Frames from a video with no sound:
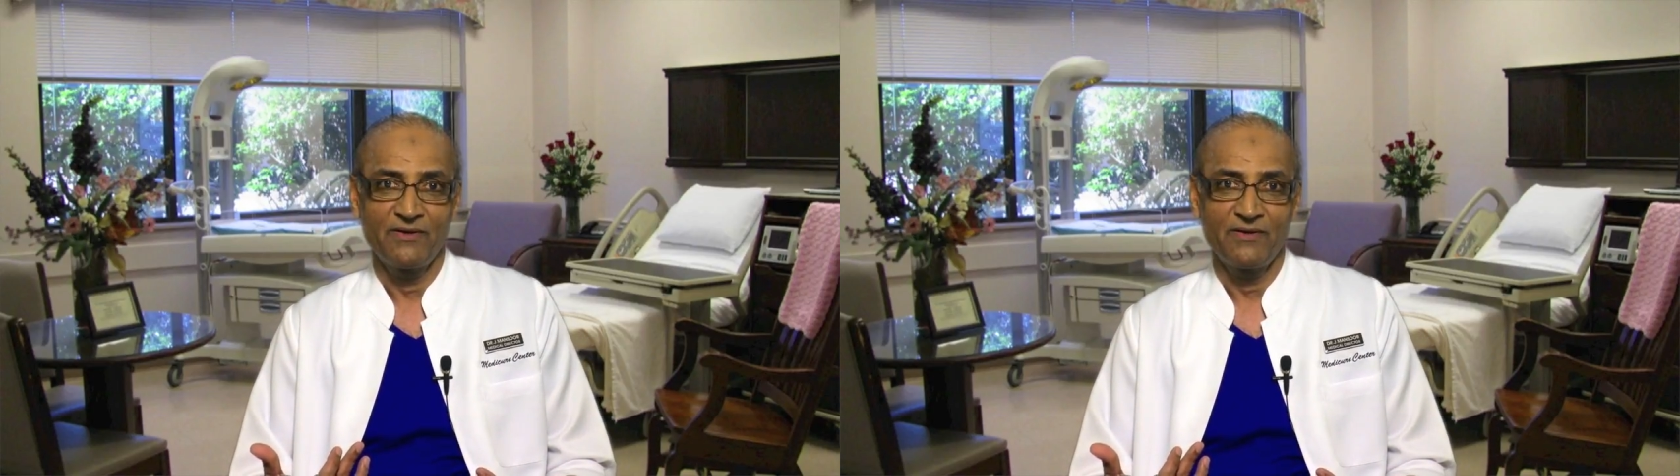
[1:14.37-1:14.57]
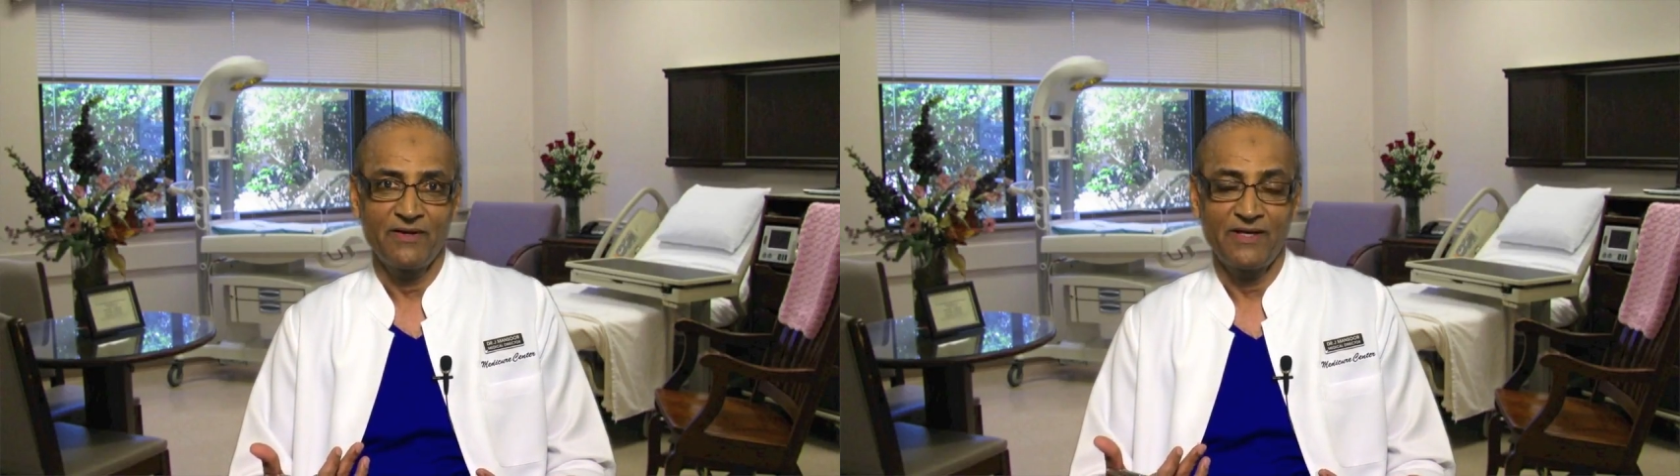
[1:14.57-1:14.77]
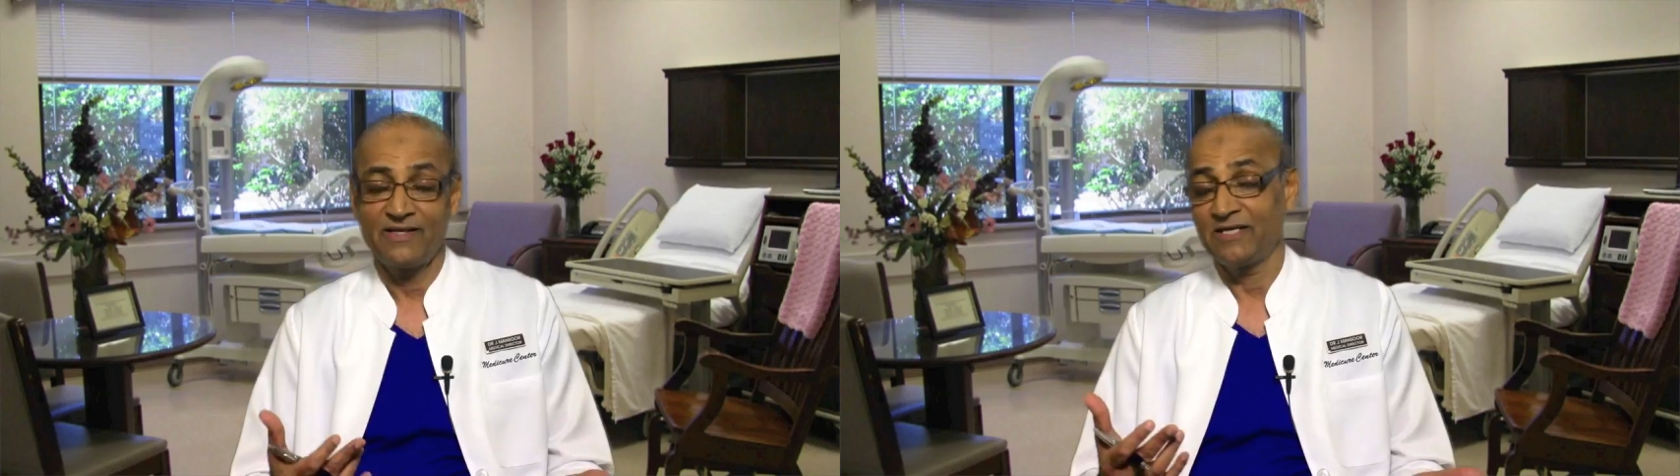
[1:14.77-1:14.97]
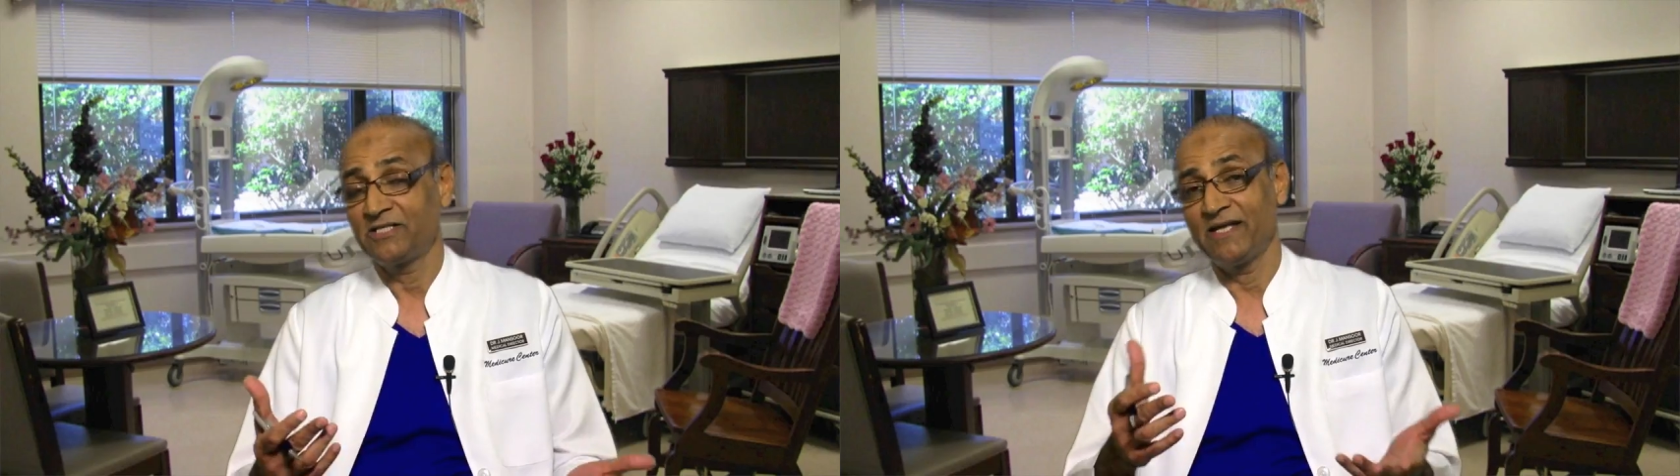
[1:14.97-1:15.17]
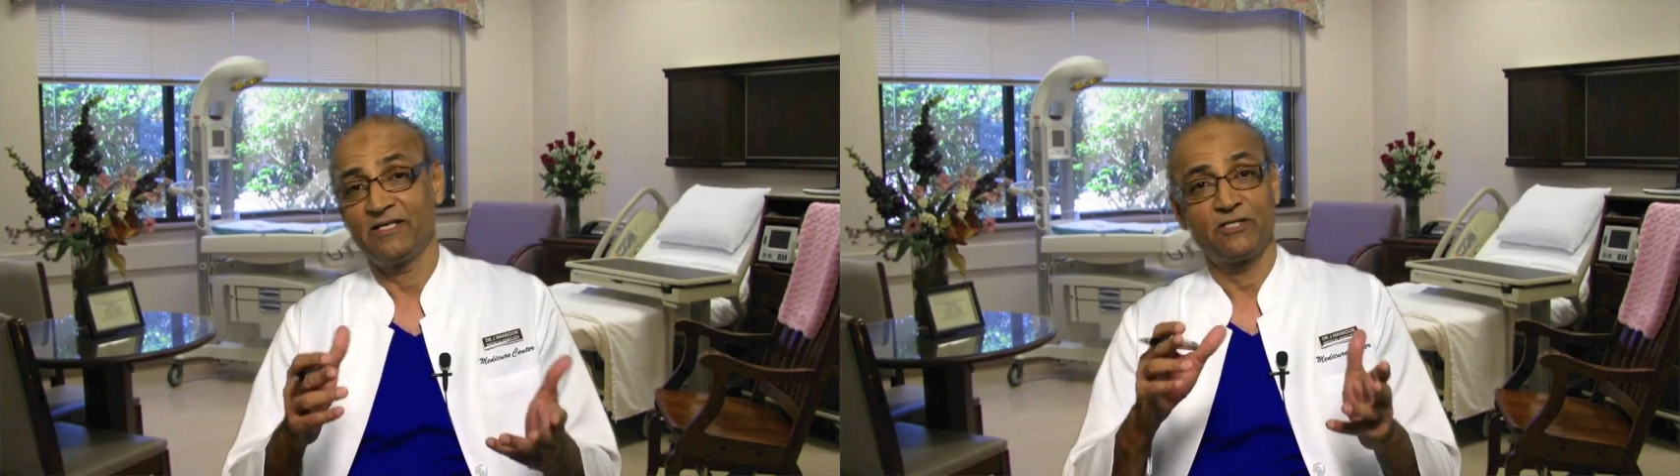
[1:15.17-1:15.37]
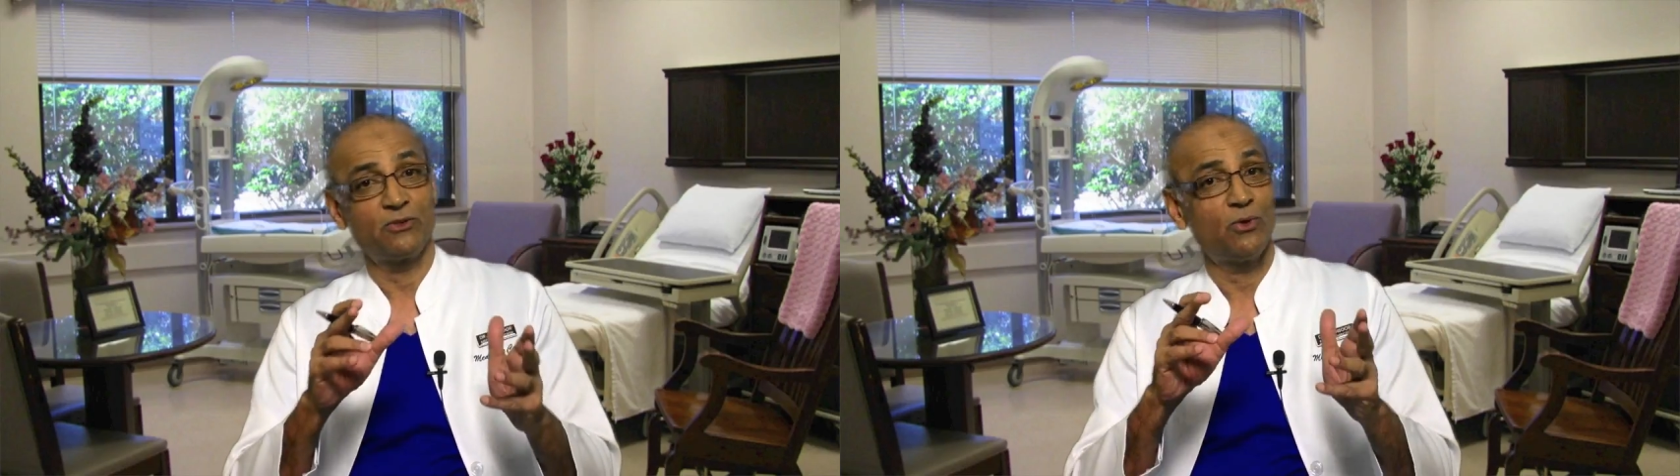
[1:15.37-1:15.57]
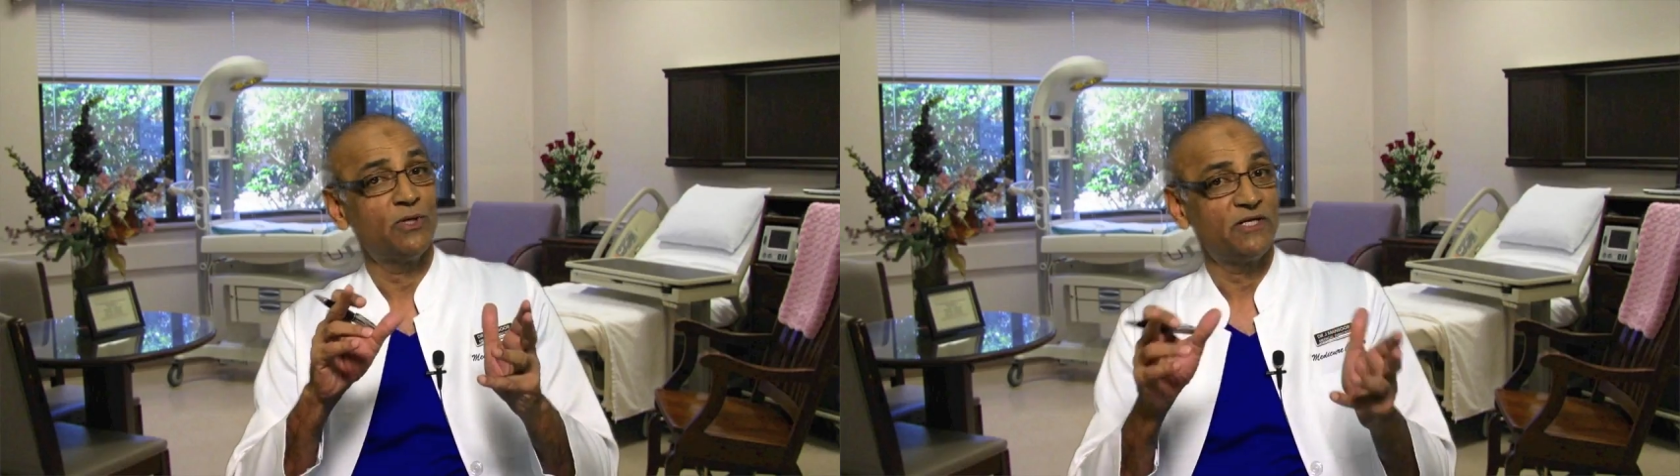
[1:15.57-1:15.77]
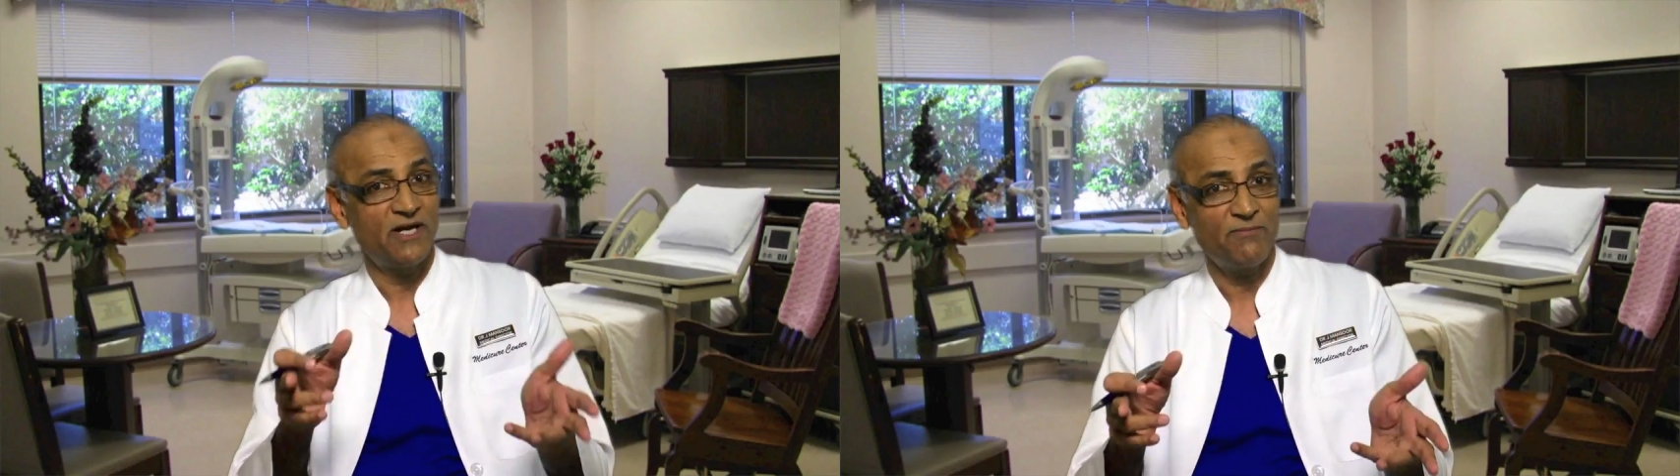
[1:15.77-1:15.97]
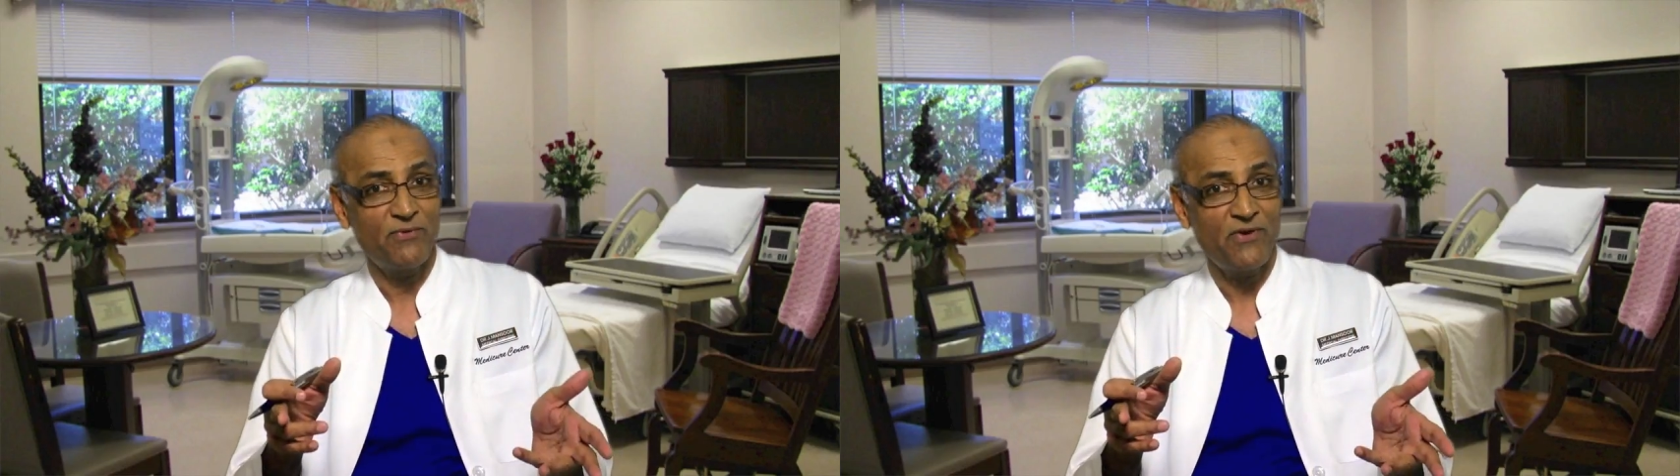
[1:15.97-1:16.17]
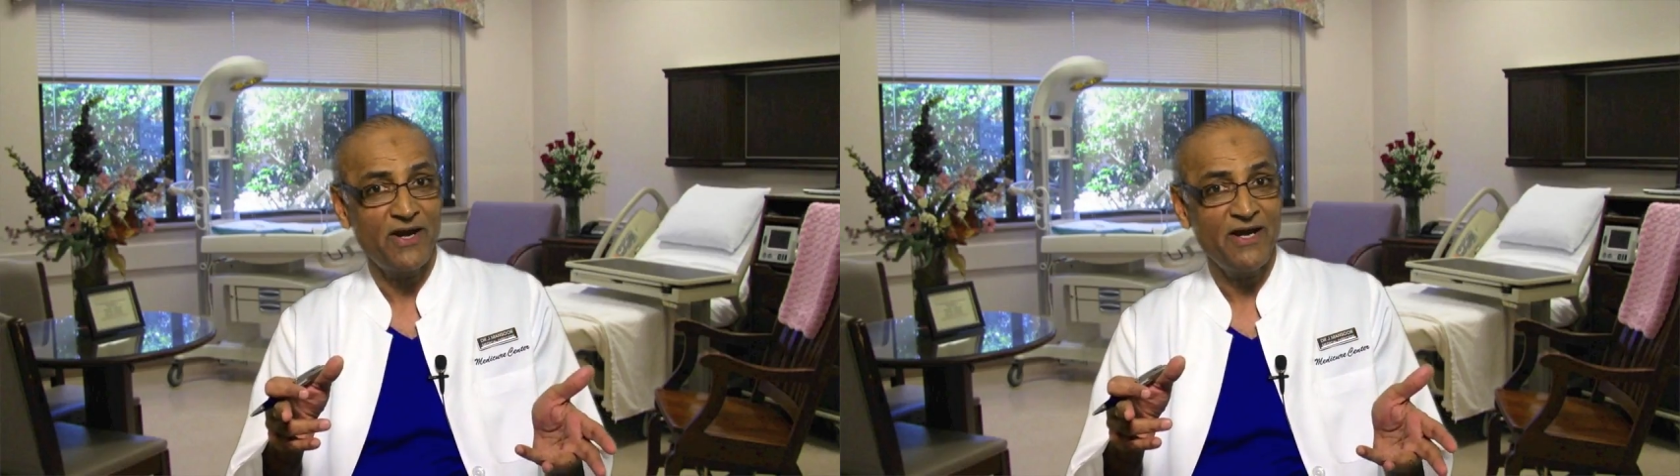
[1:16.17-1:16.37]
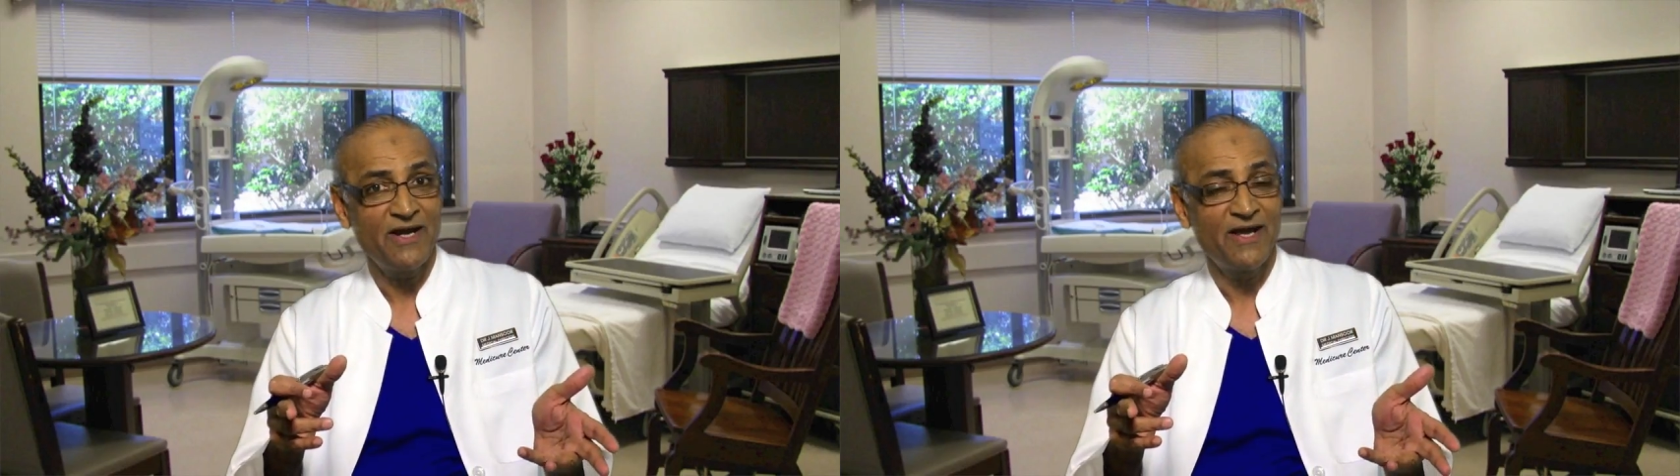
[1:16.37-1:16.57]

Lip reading: And as I said, this is only temporary,